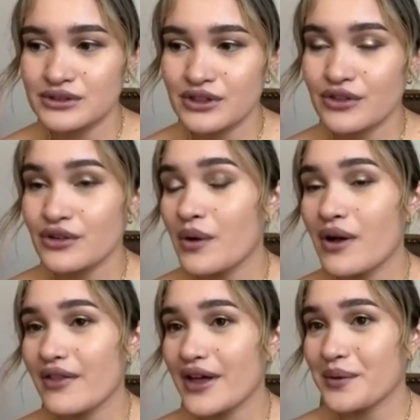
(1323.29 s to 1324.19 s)
to throw
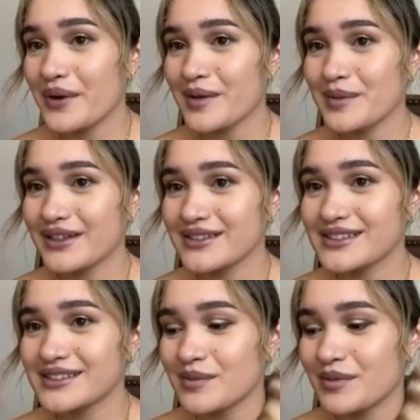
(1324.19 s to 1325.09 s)
all that away
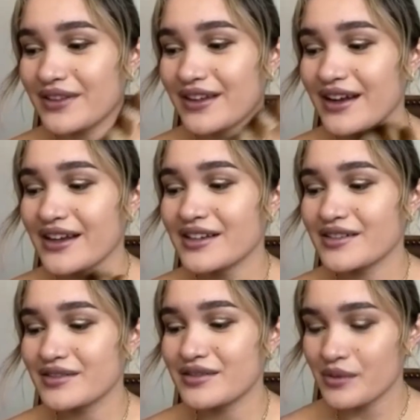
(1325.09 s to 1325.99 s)
because it's something that I
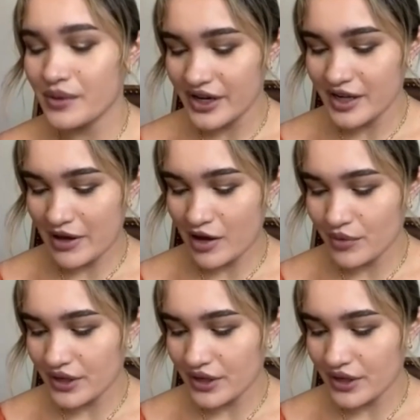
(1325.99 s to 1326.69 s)
worry about.